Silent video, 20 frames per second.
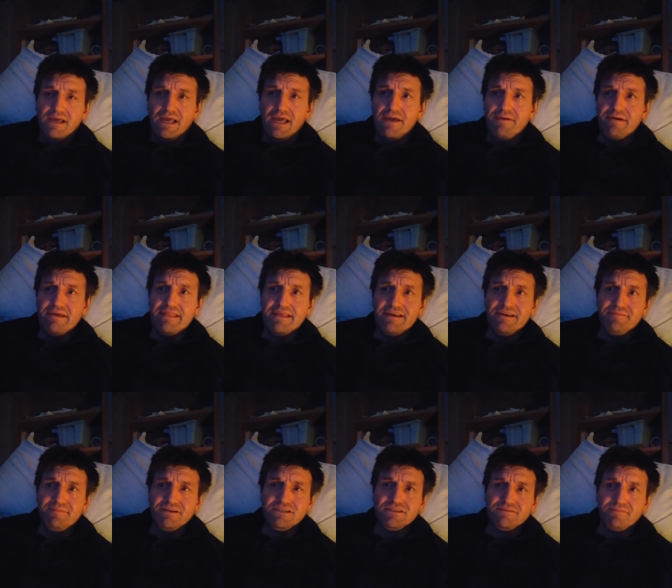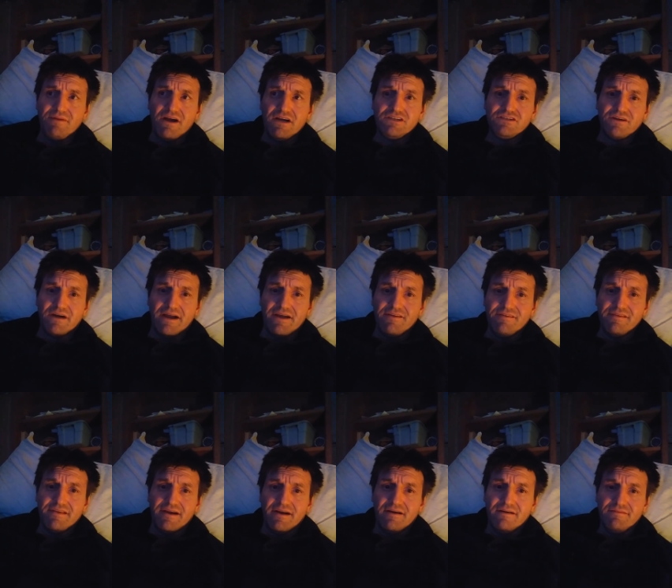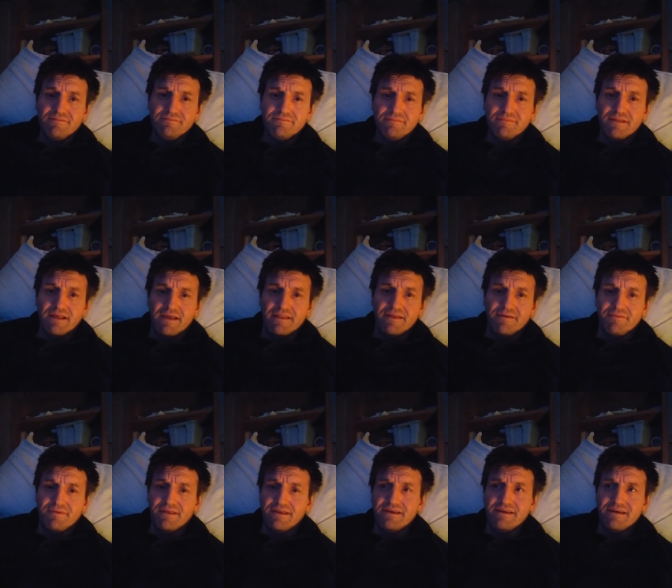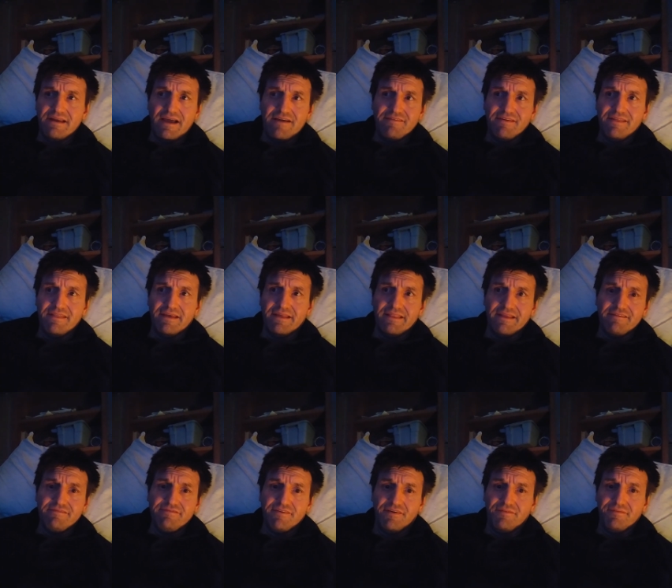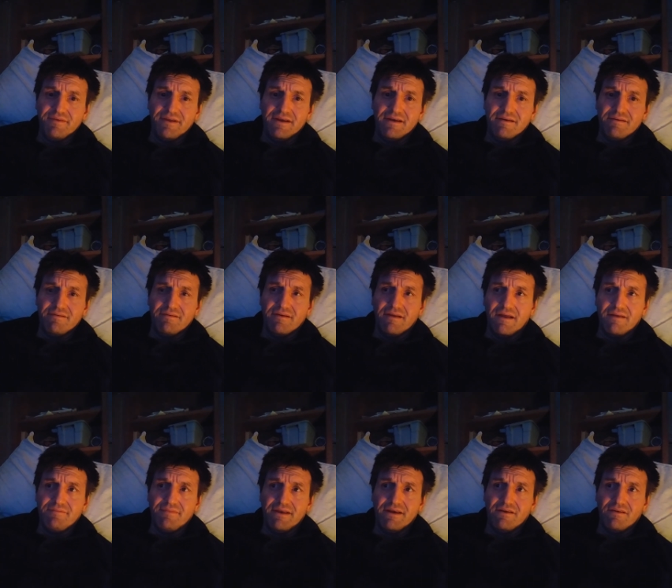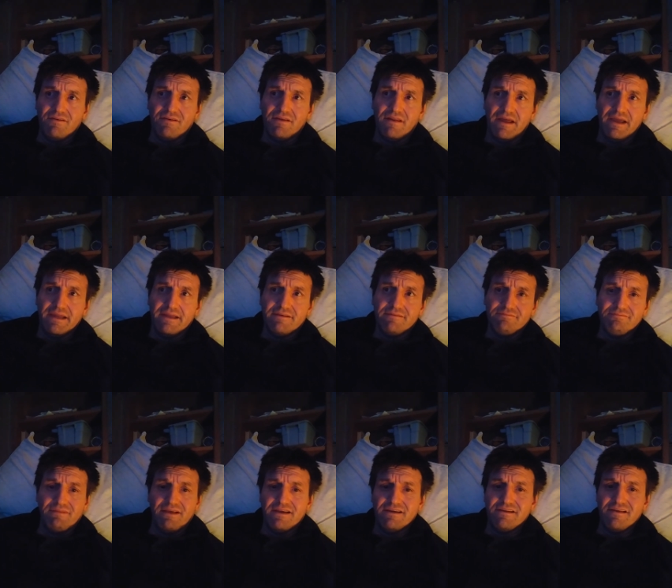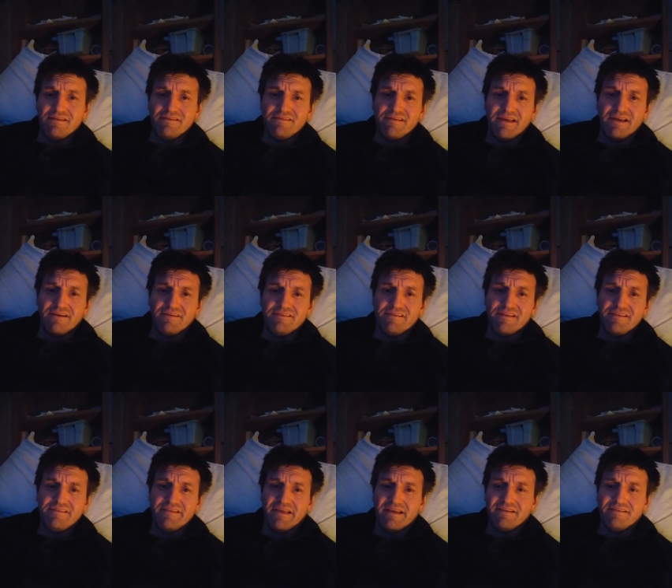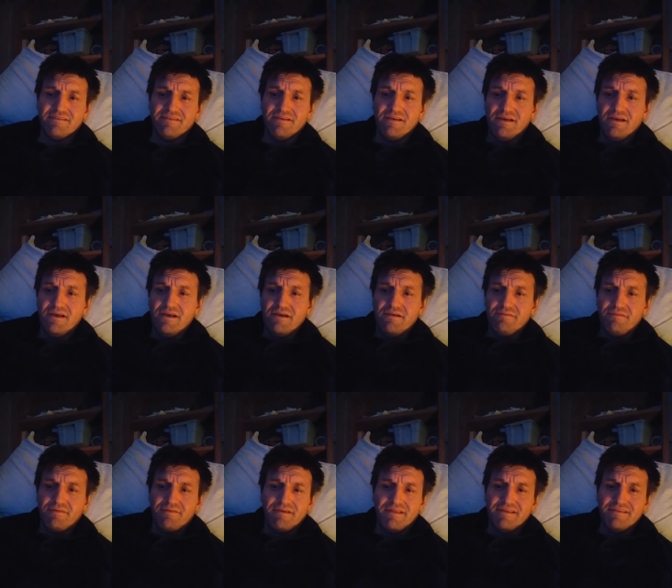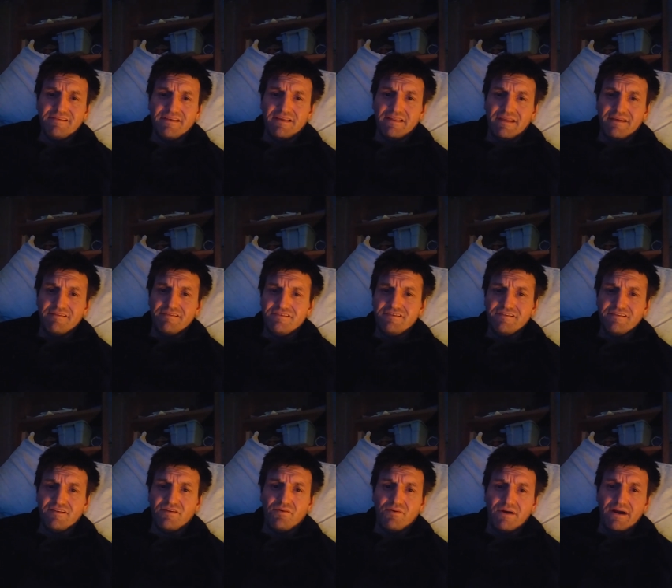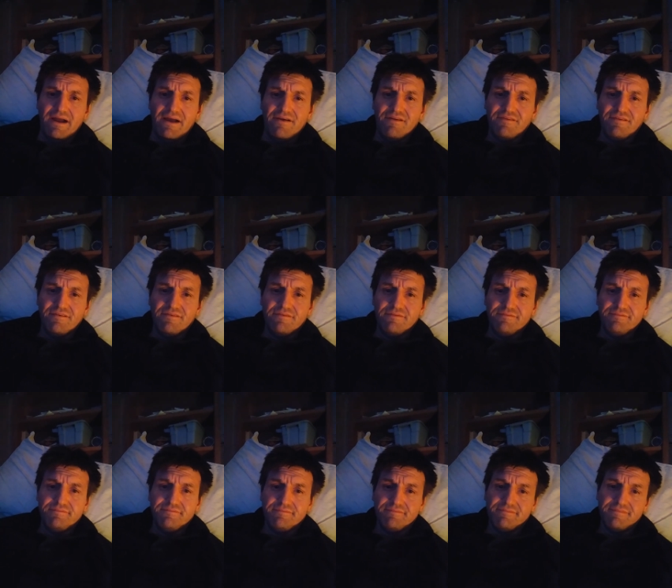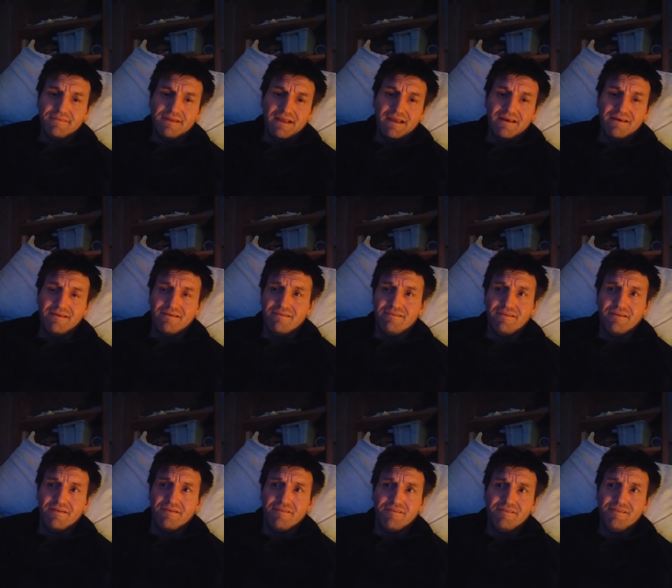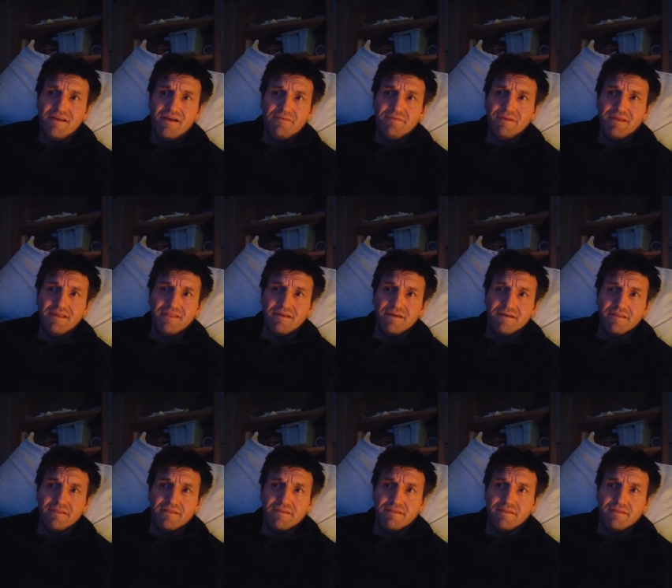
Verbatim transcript: Anyway, they did a bunch of mock trials there that, that really didn't have anything, and they filmed it and, and made it look like they had done something or said things. But realistically, it was just a courthouse. And so it was not really the,